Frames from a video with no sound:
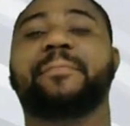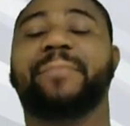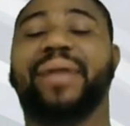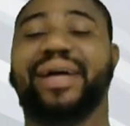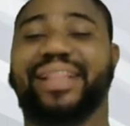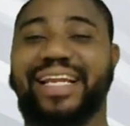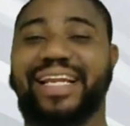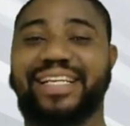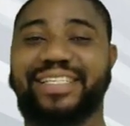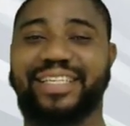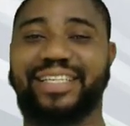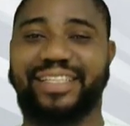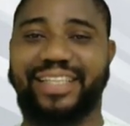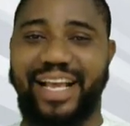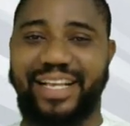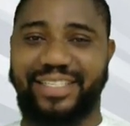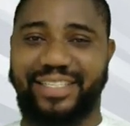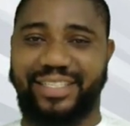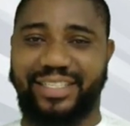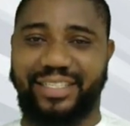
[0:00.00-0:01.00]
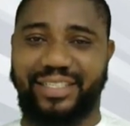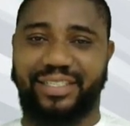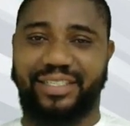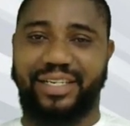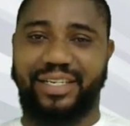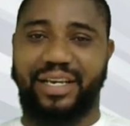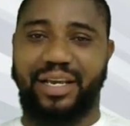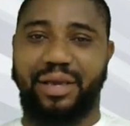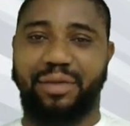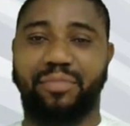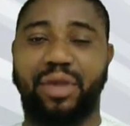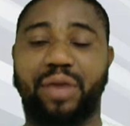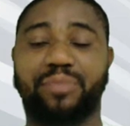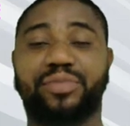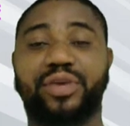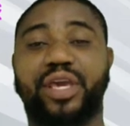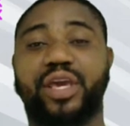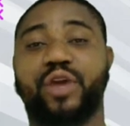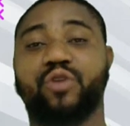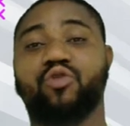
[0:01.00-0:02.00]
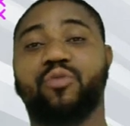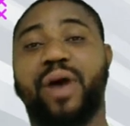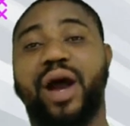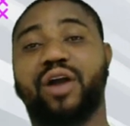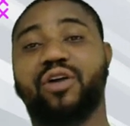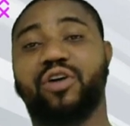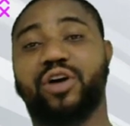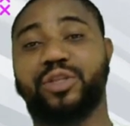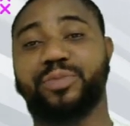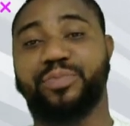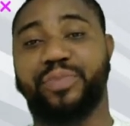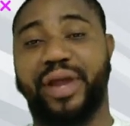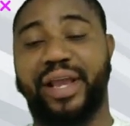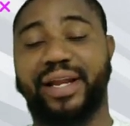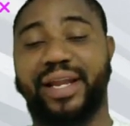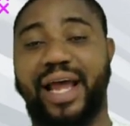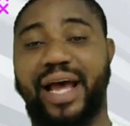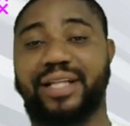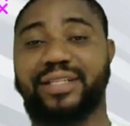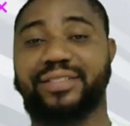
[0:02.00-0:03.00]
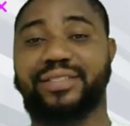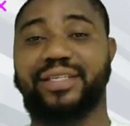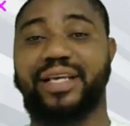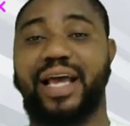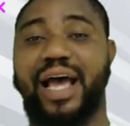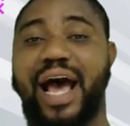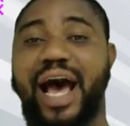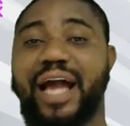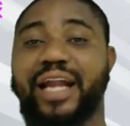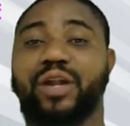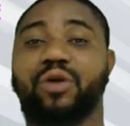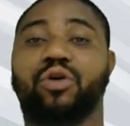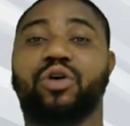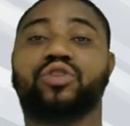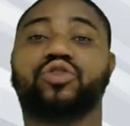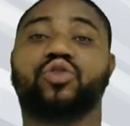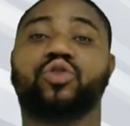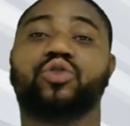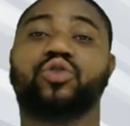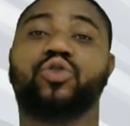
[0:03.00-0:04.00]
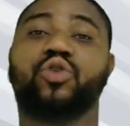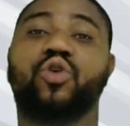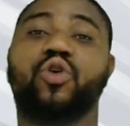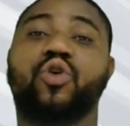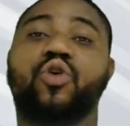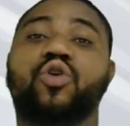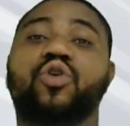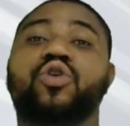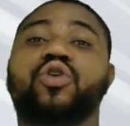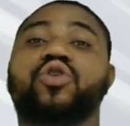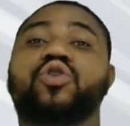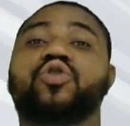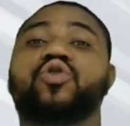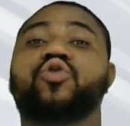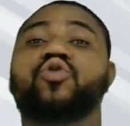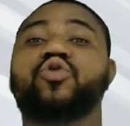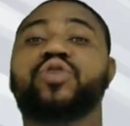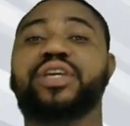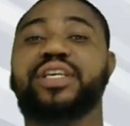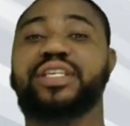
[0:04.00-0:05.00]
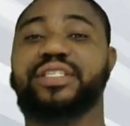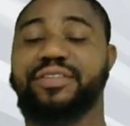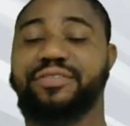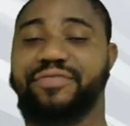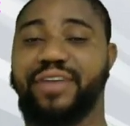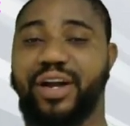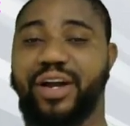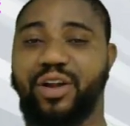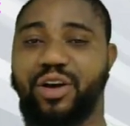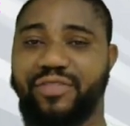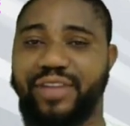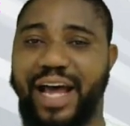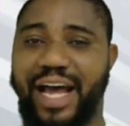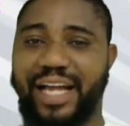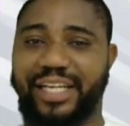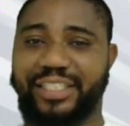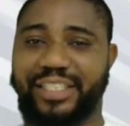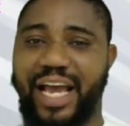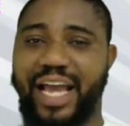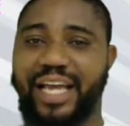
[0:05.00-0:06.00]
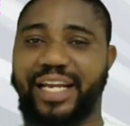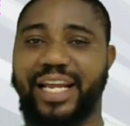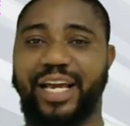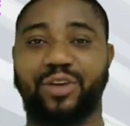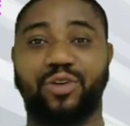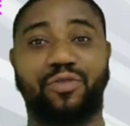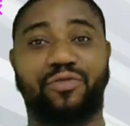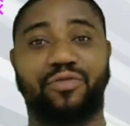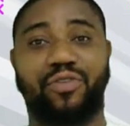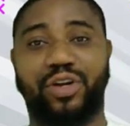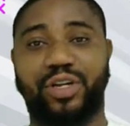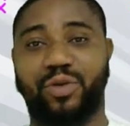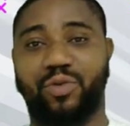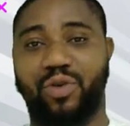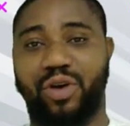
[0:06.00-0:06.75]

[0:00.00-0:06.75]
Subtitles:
paternity testing. Maybe a woman got pregnant and they want to know who is the father of that child. They go for the